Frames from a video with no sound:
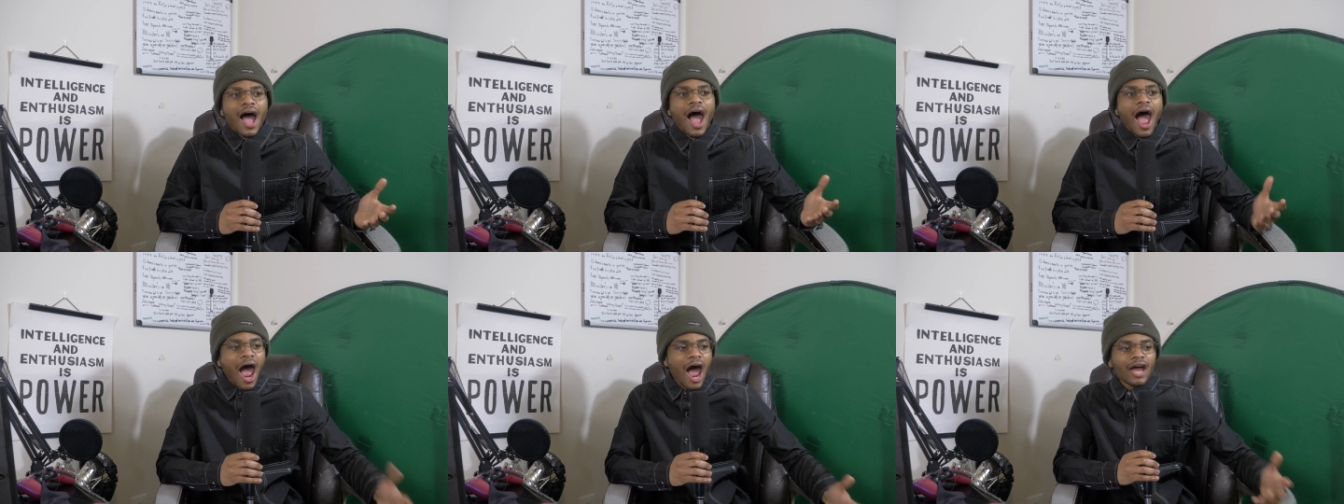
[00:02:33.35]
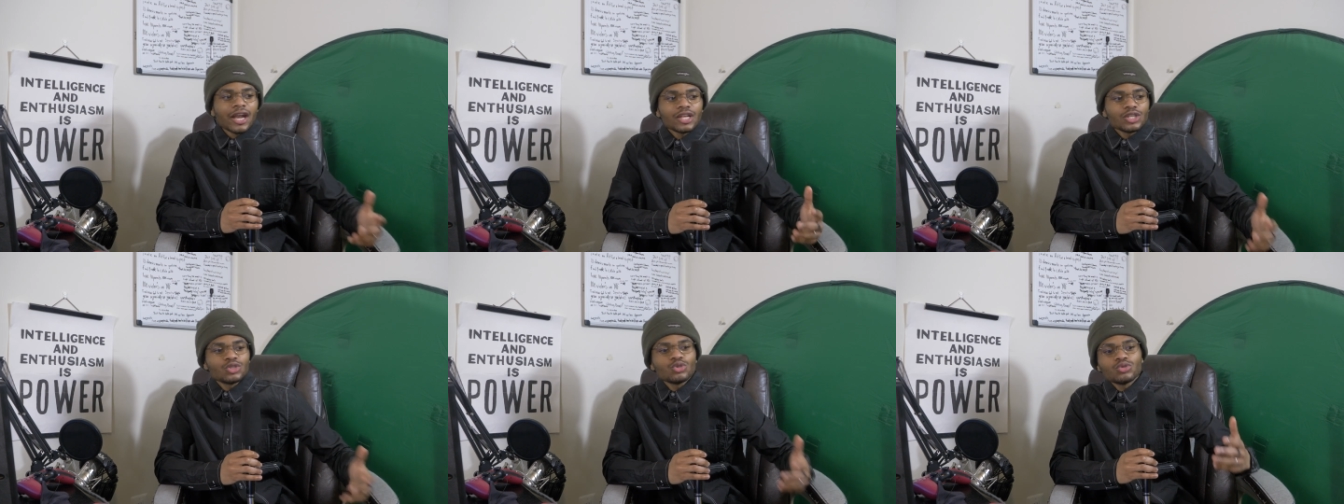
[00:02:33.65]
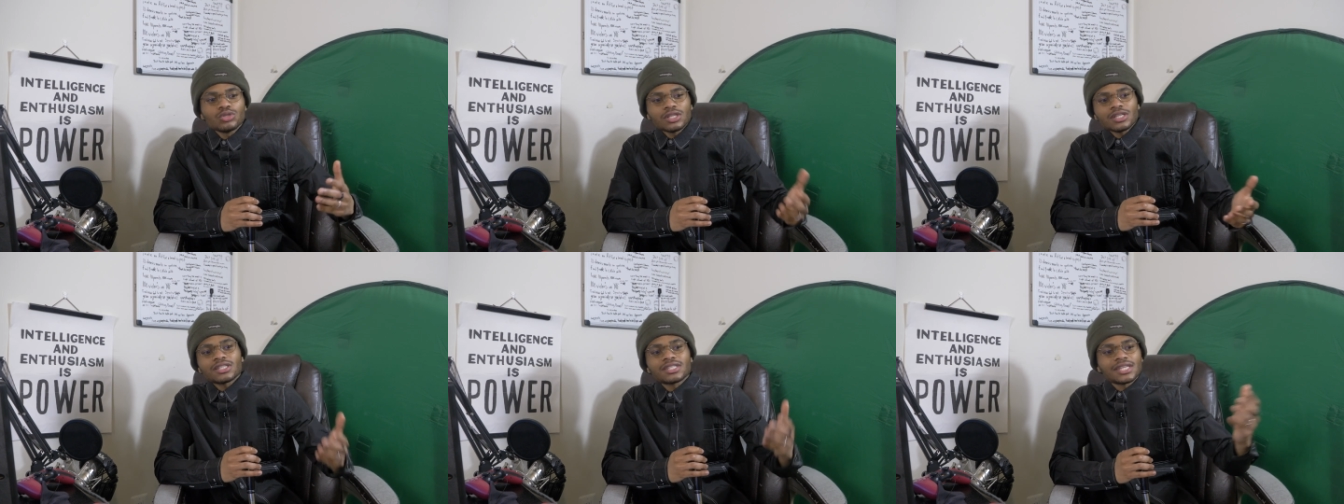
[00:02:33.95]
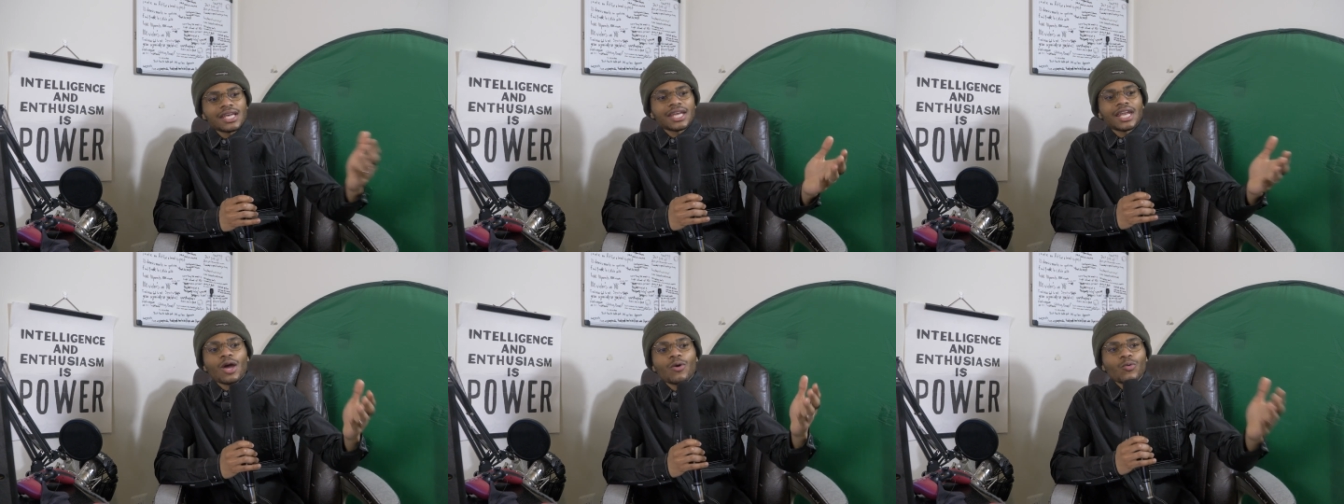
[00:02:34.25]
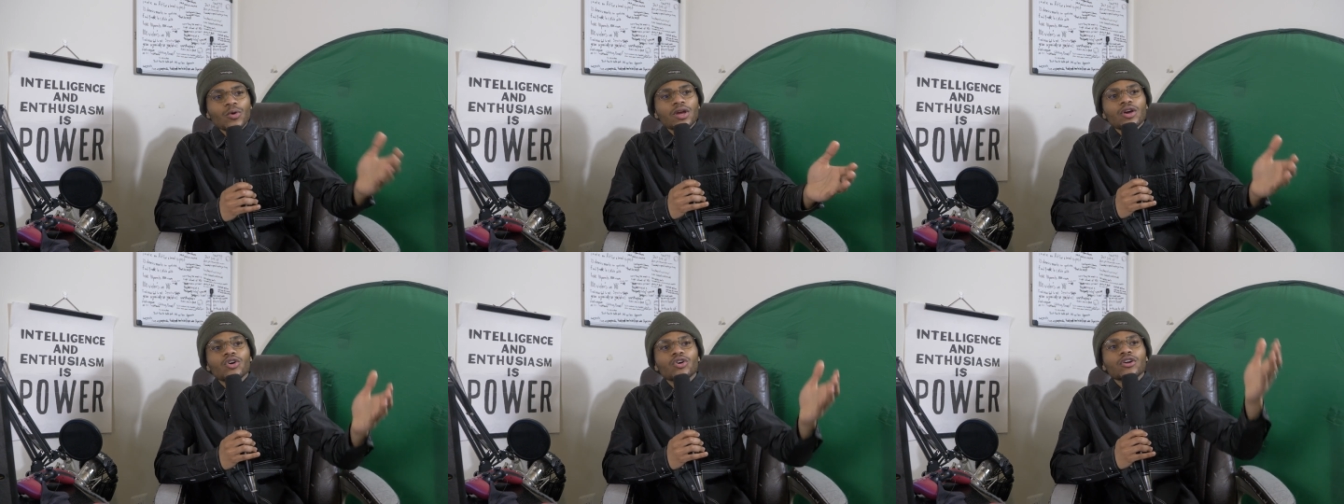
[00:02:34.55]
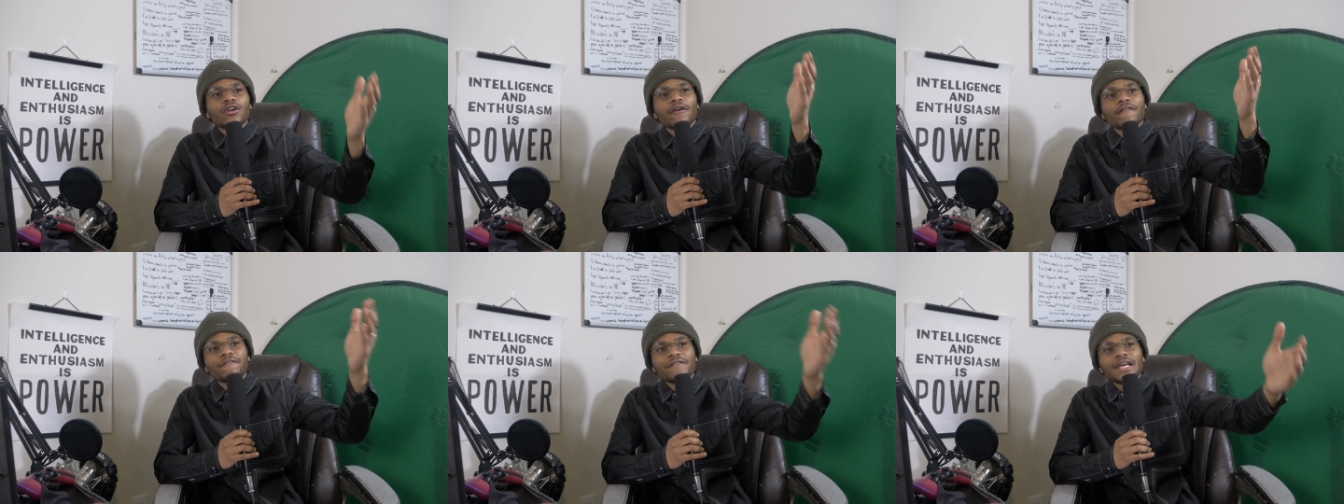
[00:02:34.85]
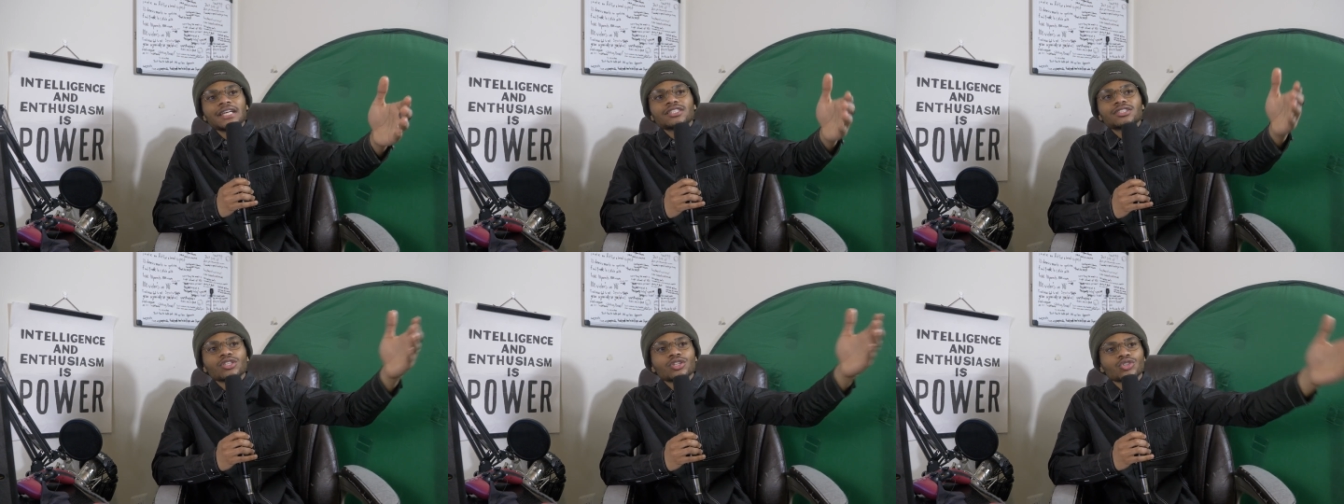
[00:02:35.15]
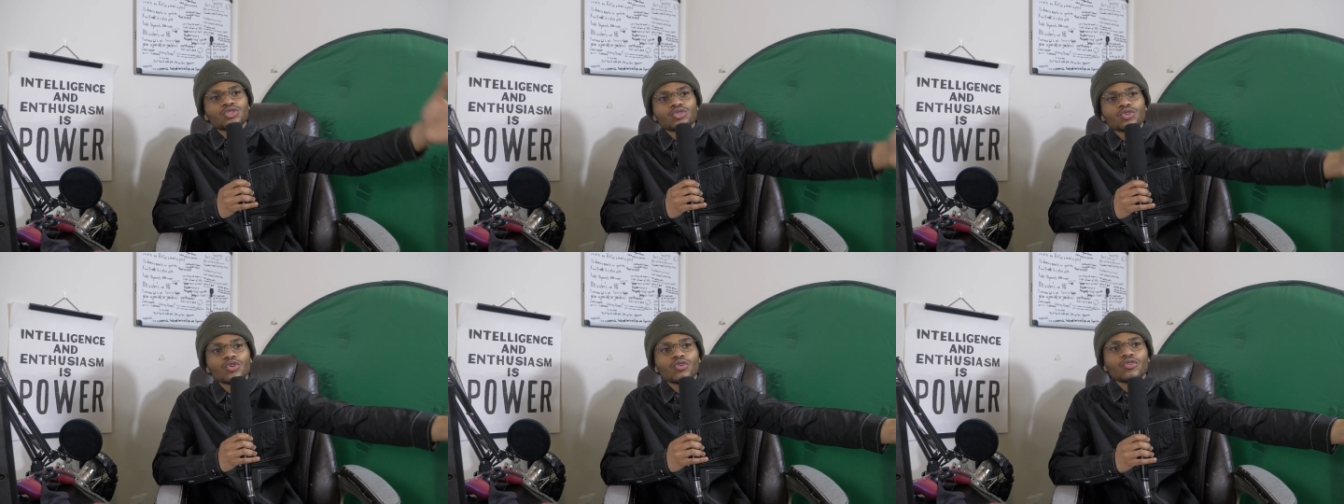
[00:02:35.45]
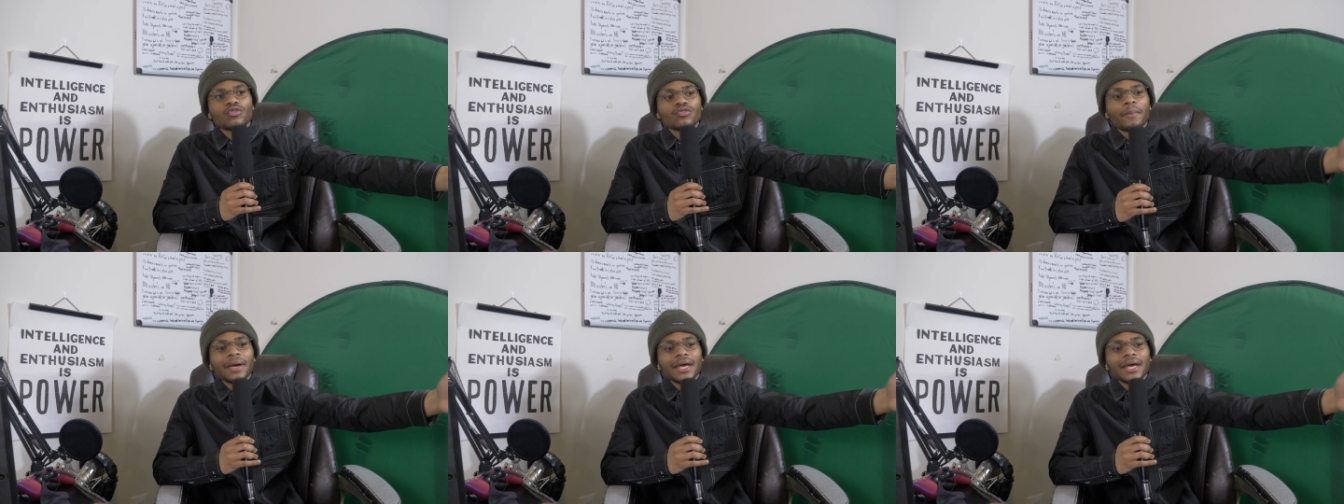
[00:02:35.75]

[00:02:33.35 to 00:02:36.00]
How did you just say that we are gonna face the truth,